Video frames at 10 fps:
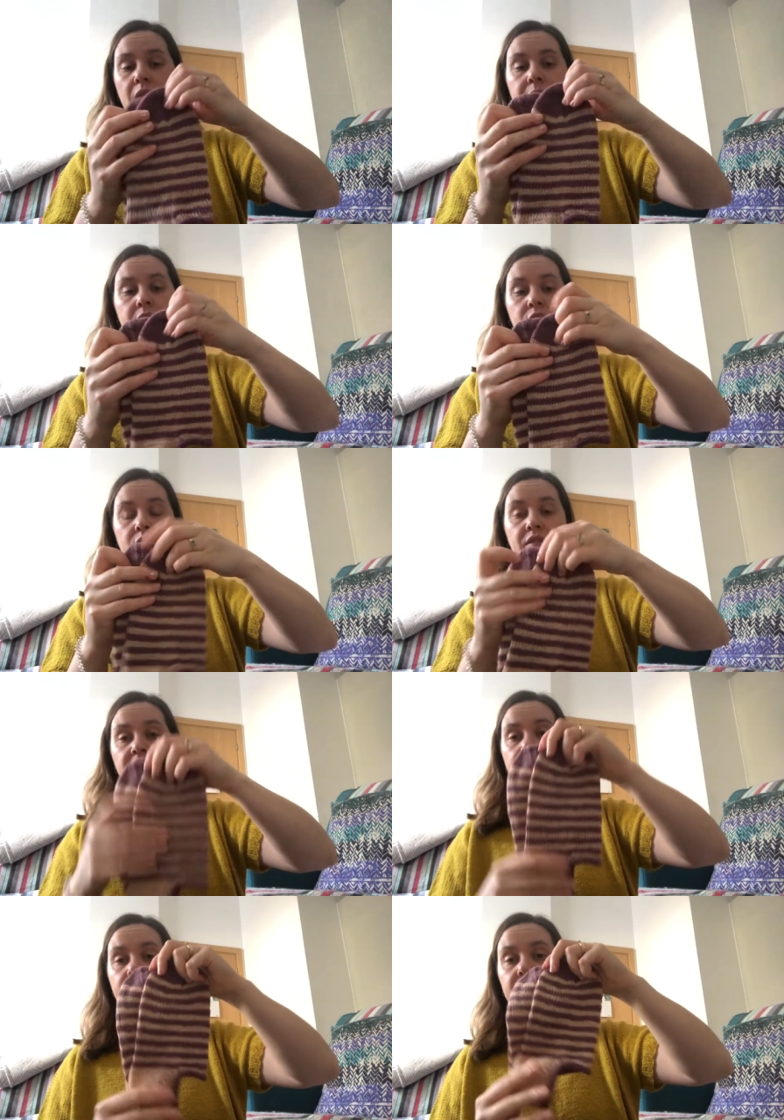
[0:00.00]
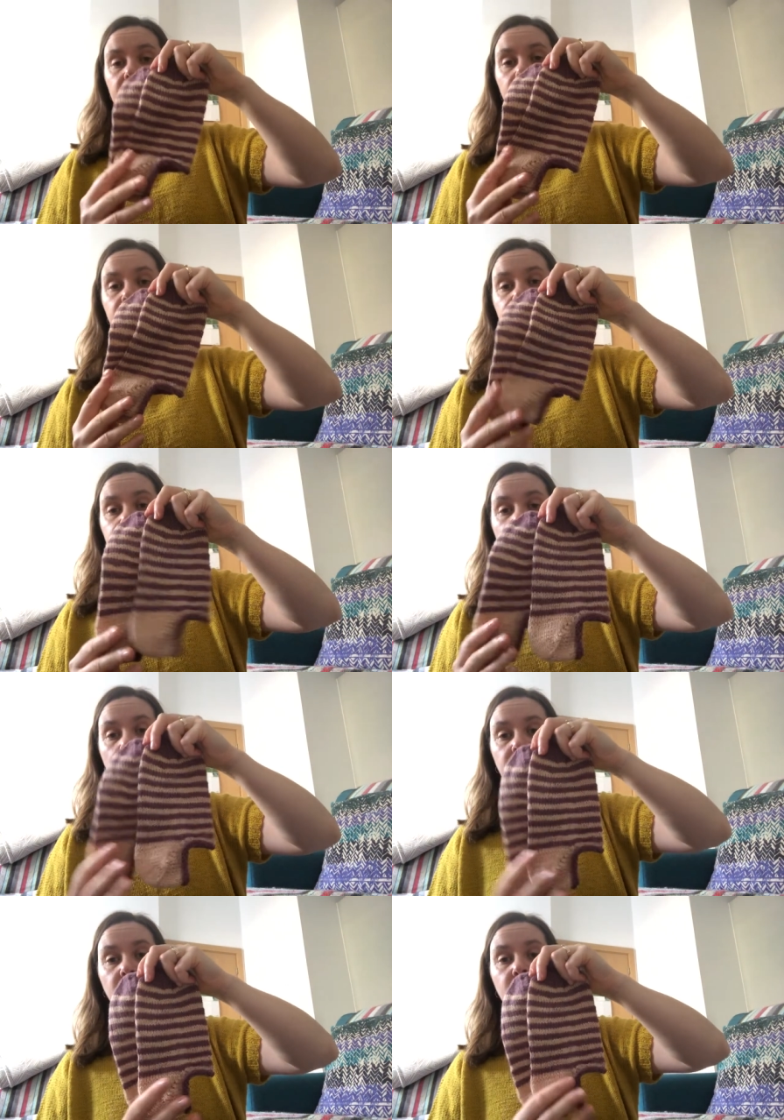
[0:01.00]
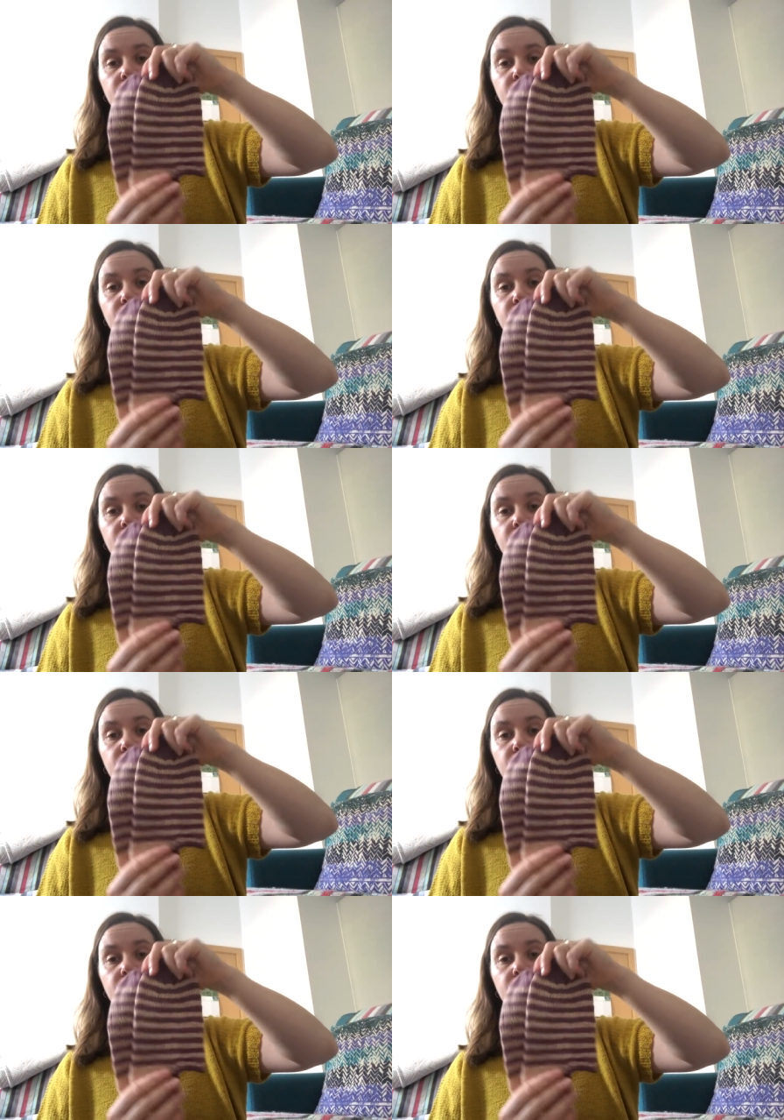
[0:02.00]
I mean they turned out